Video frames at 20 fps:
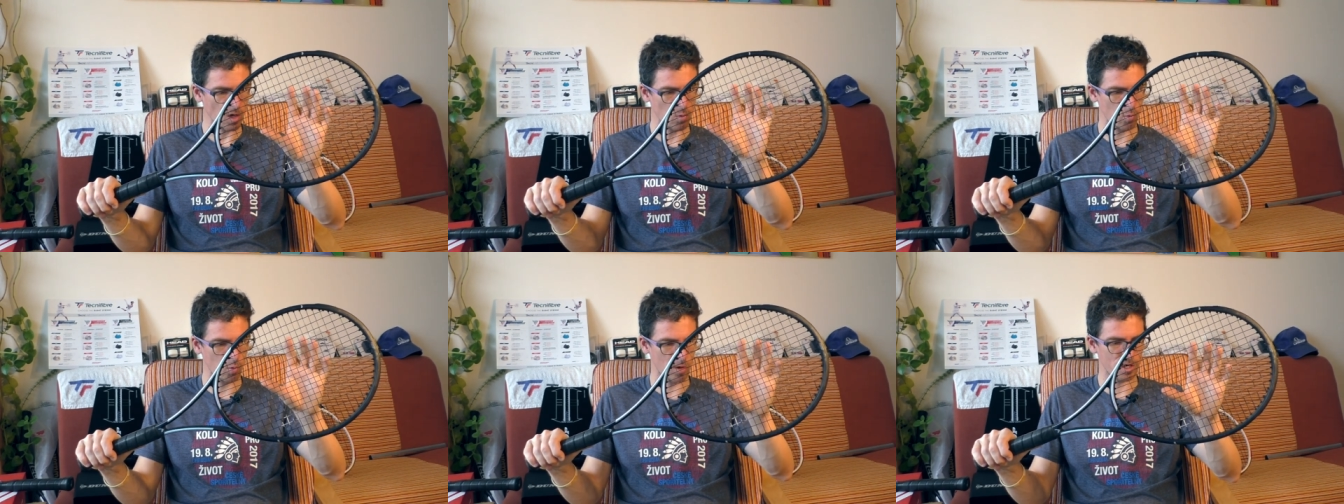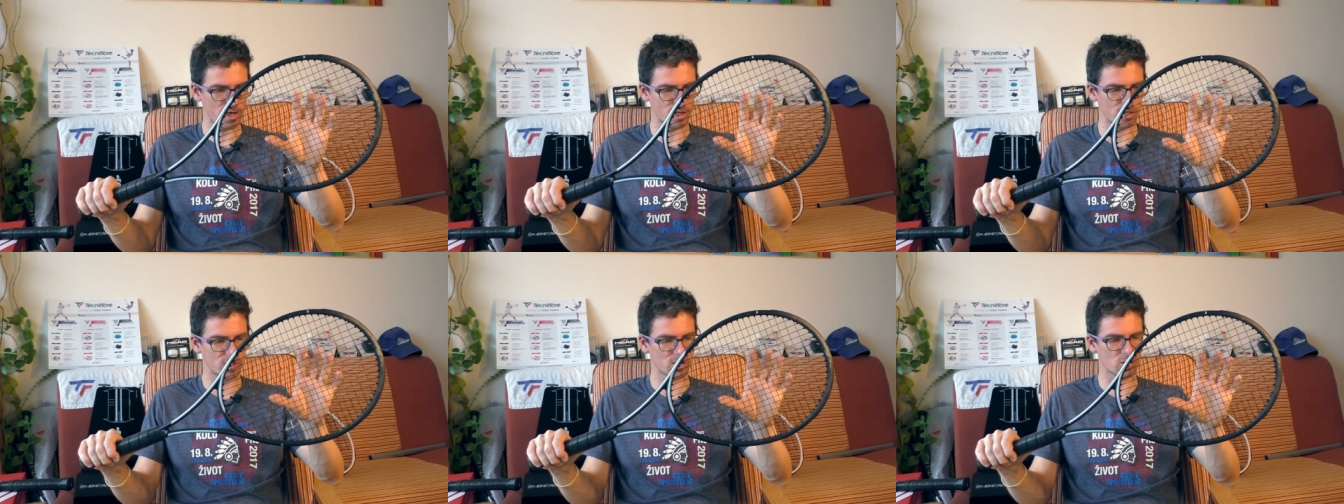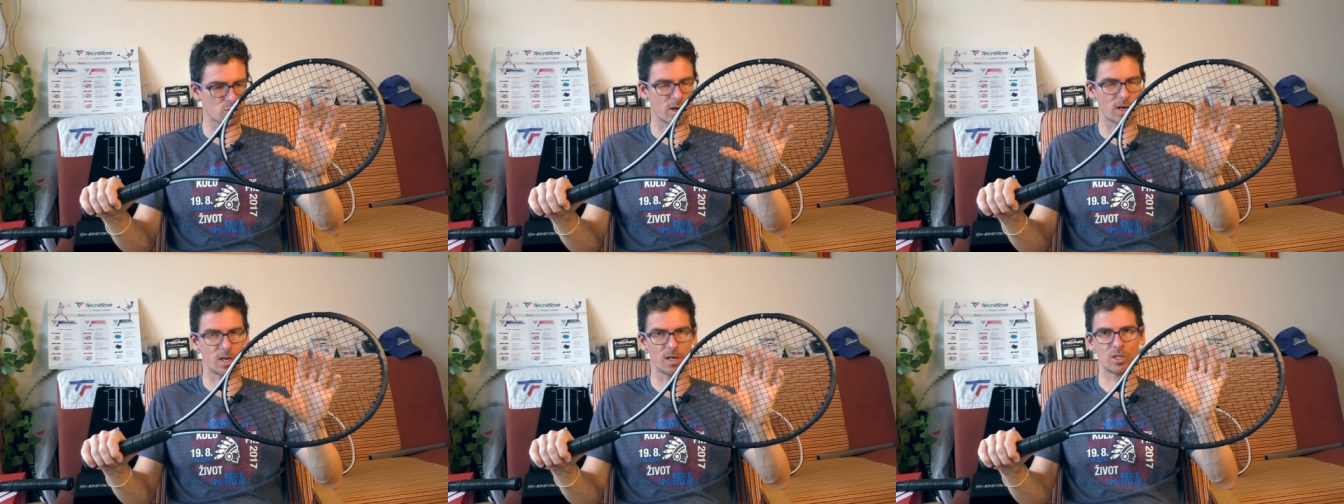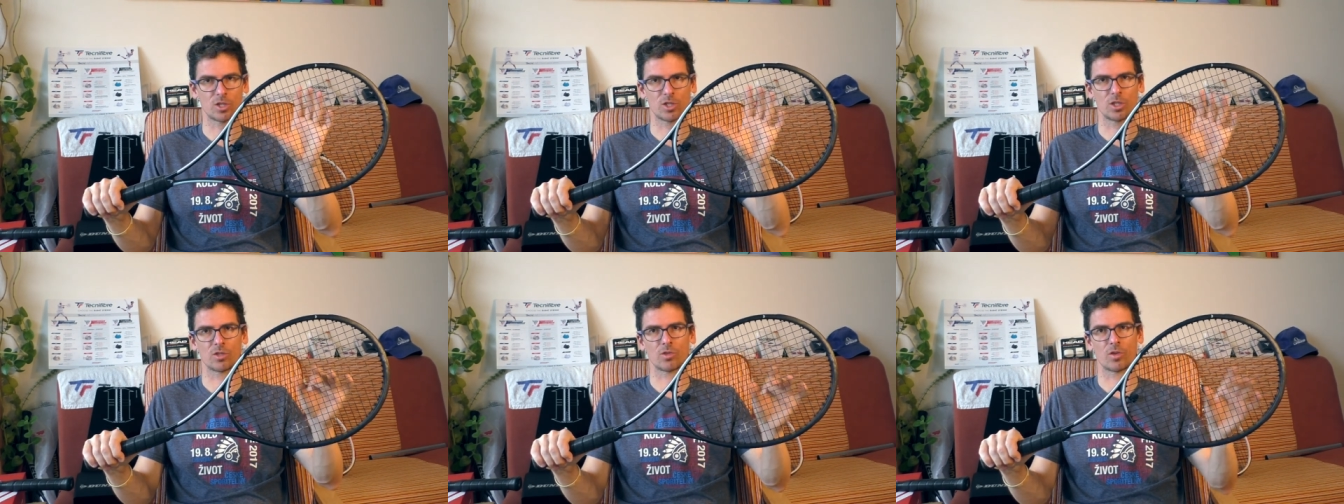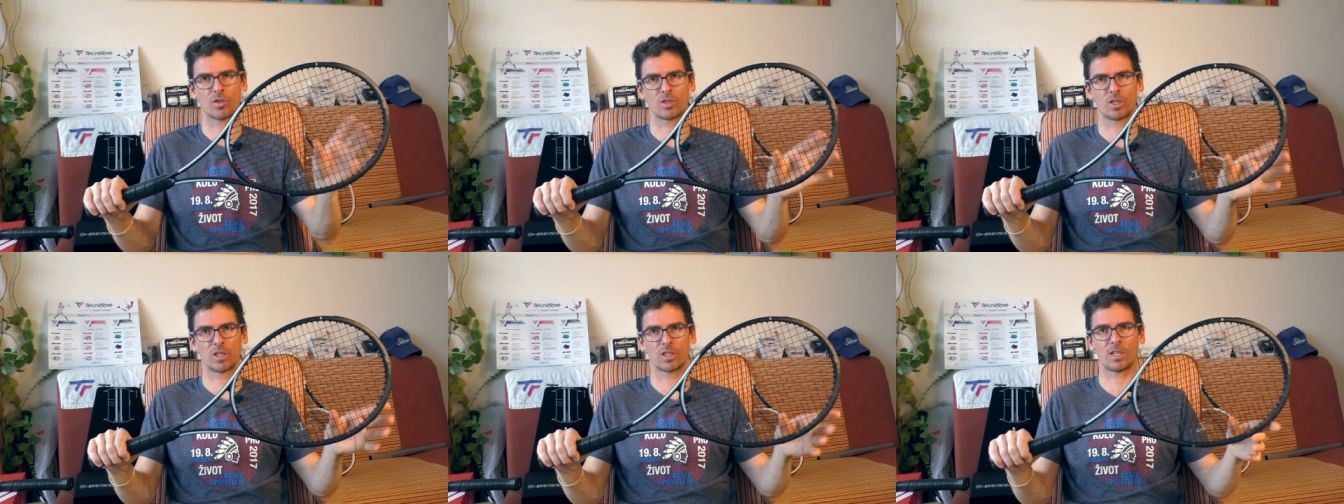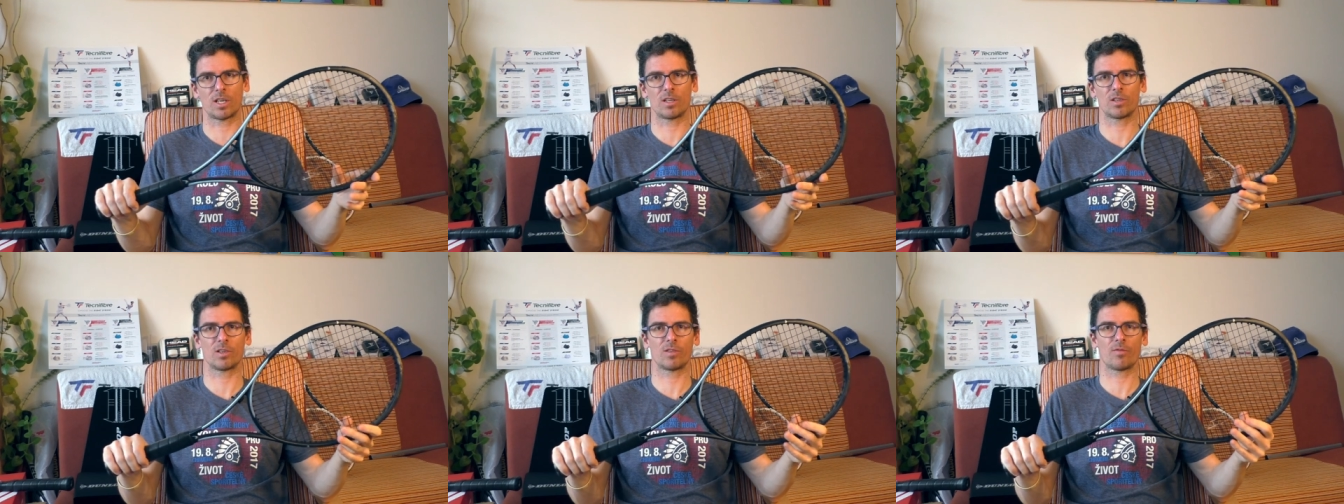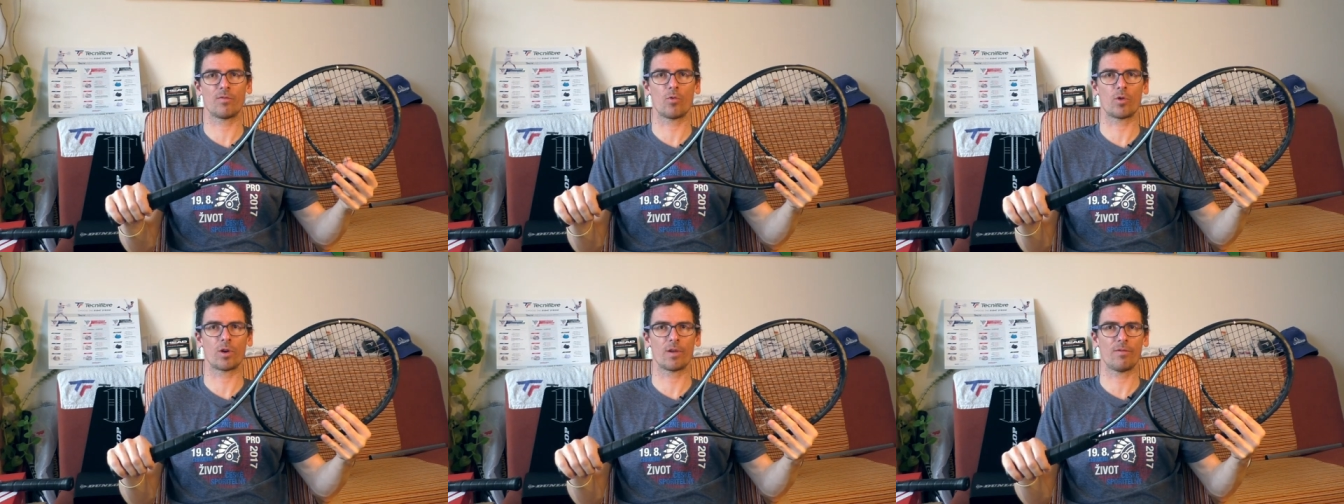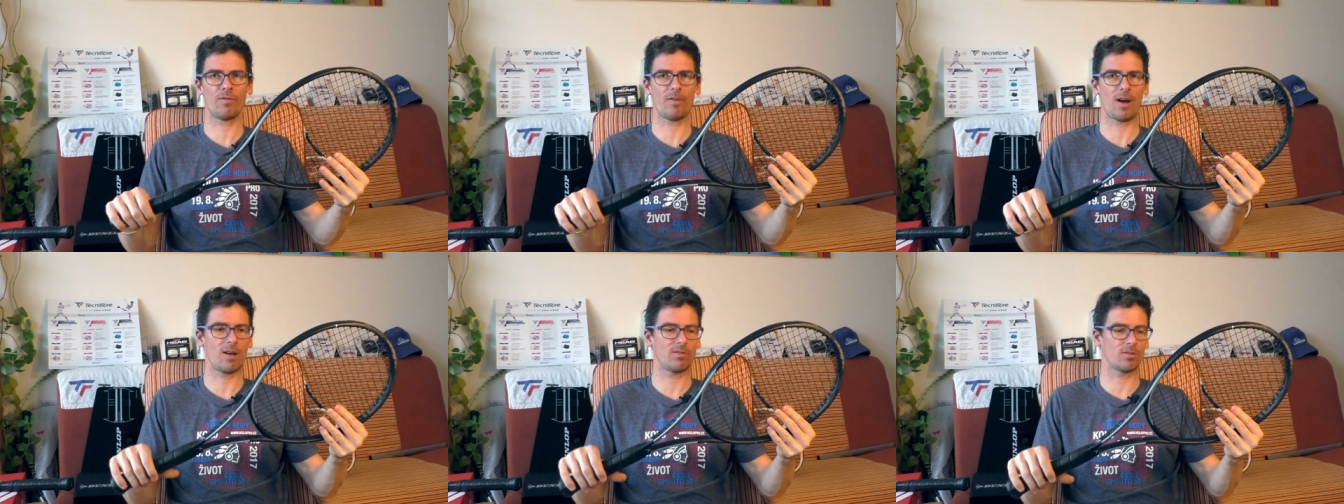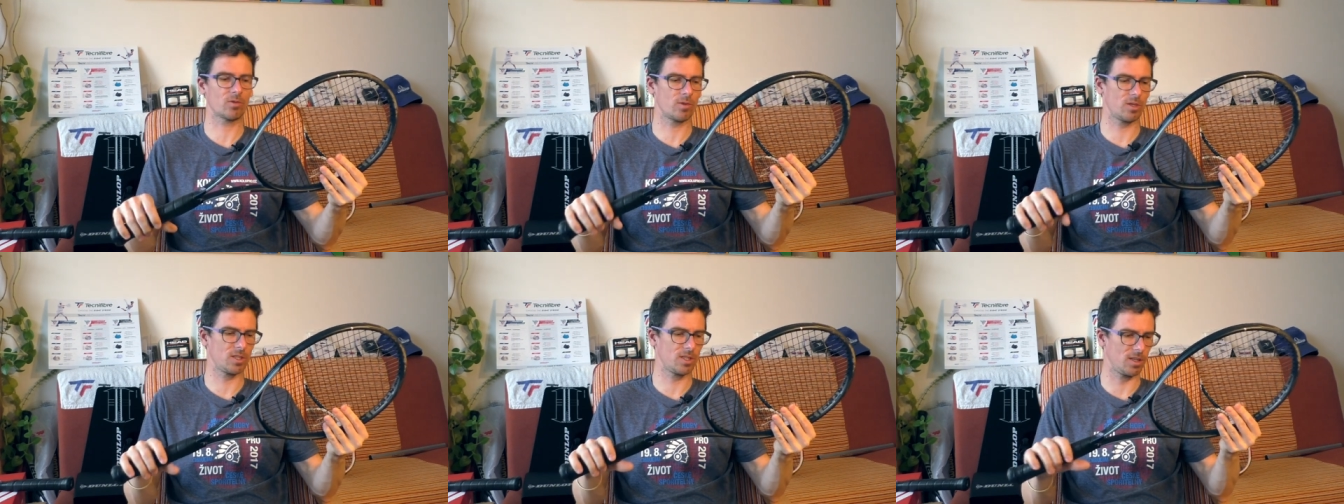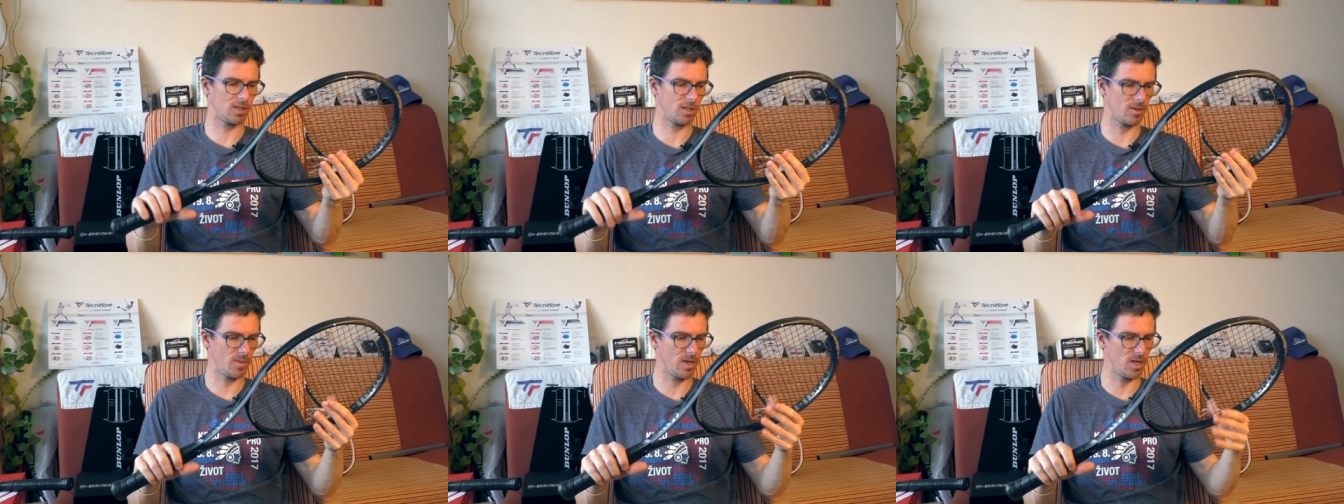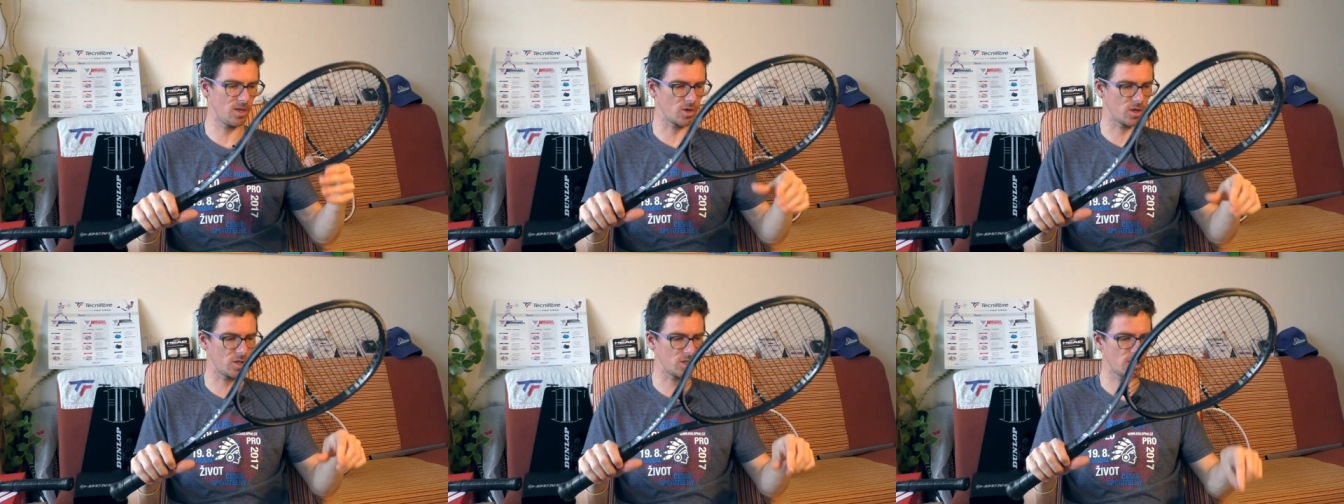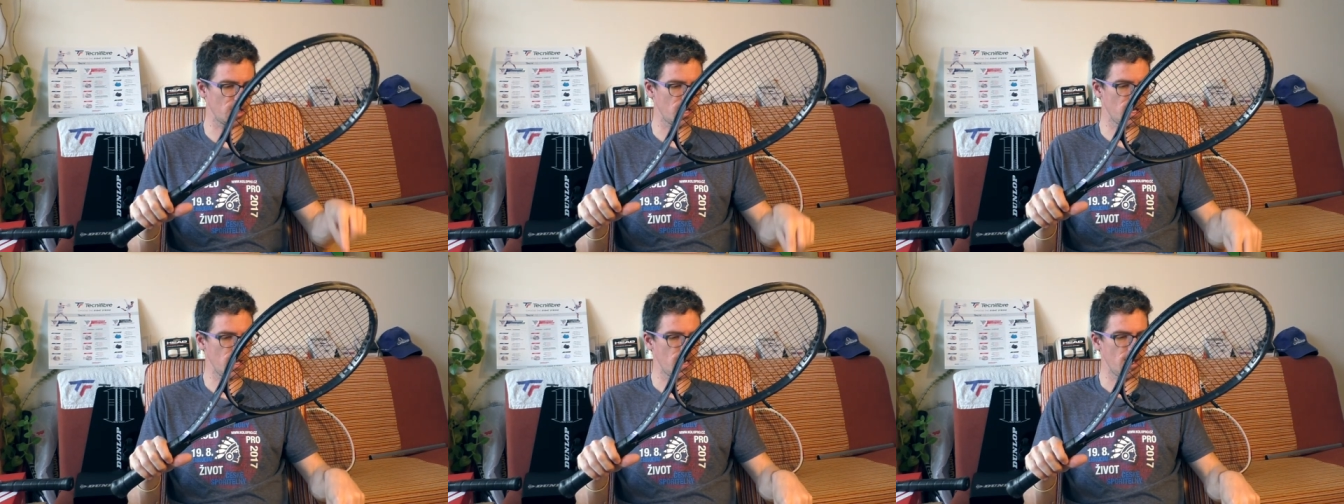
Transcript: 100 square inches or 645 square centimeters,